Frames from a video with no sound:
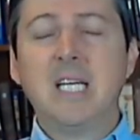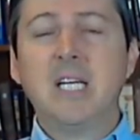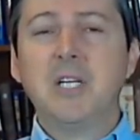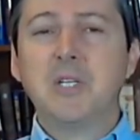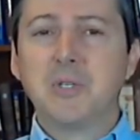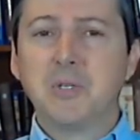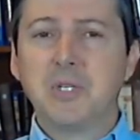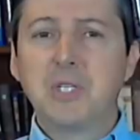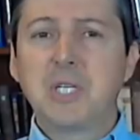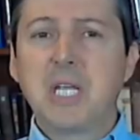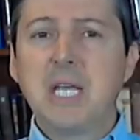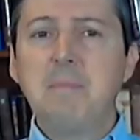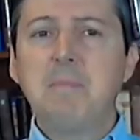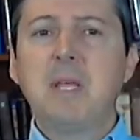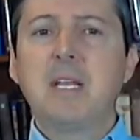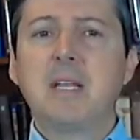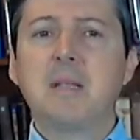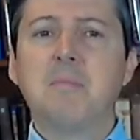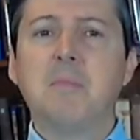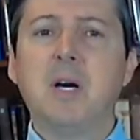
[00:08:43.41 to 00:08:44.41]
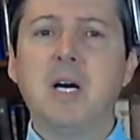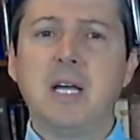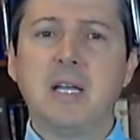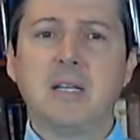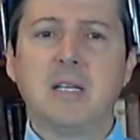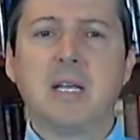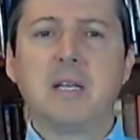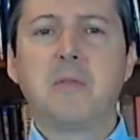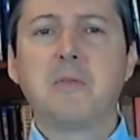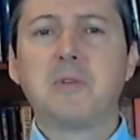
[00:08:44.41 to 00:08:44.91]
So just keep that in mind.
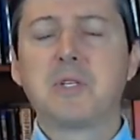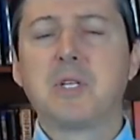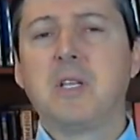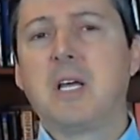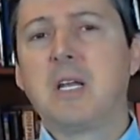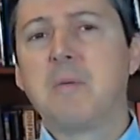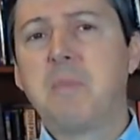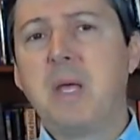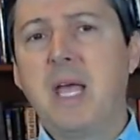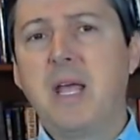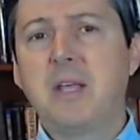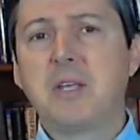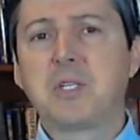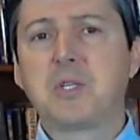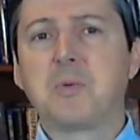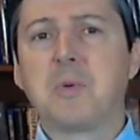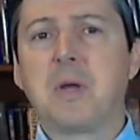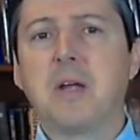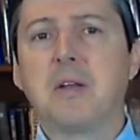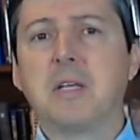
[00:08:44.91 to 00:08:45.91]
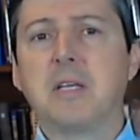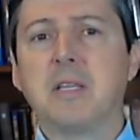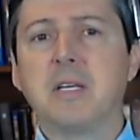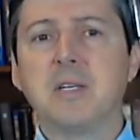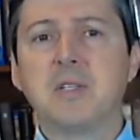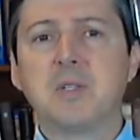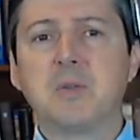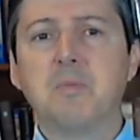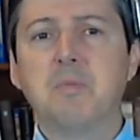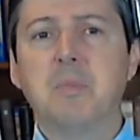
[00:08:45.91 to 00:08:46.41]
I know there's a lot of panic surrounding
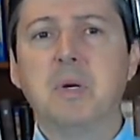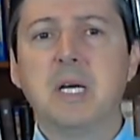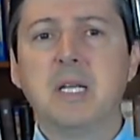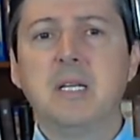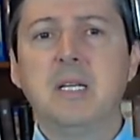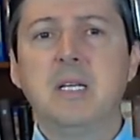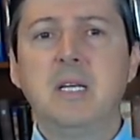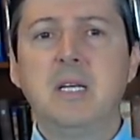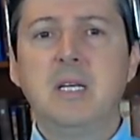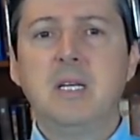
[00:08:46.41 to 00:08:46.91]
this, but